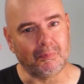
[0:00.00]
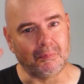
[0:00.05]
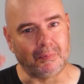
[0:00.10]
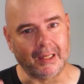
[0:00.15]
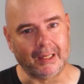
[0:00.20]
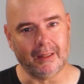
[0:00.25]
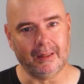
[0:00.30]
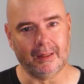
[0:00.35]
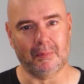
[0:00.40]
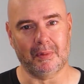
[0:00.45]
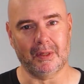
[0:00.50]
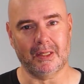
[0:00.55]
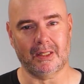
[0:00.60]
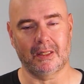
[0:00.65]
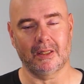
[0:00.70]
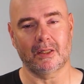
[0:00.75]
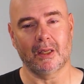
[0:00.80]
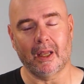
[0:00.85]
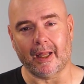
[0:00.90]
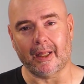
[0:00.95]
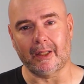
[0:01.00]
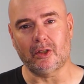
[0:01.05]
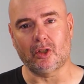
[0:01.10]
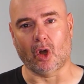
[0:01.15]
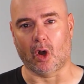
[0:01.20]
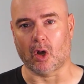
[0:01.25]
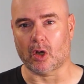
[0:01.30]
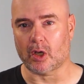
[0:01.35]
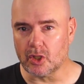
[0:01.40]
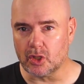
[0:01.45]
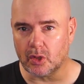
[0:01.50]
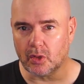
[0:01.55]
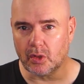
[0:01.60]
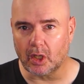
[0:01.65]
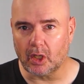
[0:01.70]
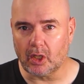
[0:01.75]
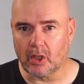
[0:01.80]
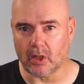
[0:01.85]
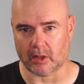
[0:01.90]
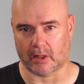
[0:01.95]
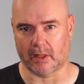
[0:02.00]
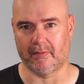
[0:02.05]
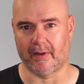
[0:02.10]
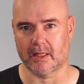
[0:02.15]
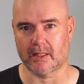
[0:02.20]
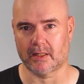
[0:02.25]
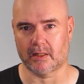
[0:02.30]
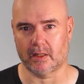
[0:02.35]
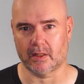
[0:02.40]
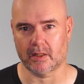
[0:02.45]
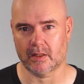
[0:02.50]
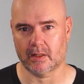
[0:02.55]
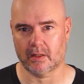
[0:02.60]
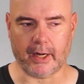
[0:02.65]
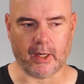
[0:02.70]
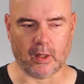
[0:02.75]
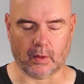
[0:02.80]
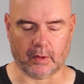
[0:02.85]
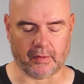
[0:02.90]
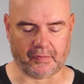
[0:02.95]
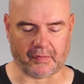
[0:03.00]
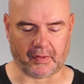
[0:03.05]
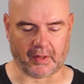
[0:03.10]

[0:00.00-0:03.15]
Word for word: building the business and talking to the good investors. I know the